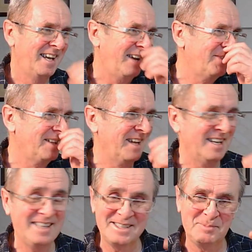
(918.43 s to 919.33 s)
everything
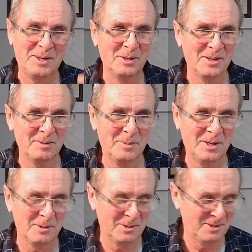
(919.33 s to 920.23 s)
that's become
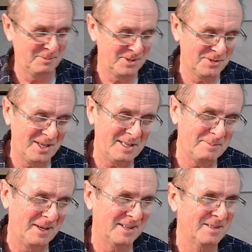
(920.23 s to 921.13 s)
become a
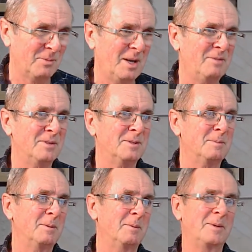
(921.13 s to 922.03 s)
trademark waving to
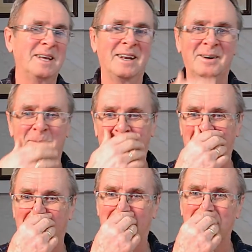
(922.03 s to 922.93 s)
me when we get it up
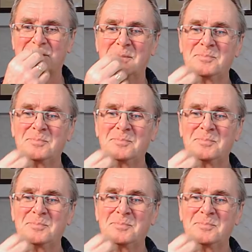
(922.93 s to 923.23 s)
on live.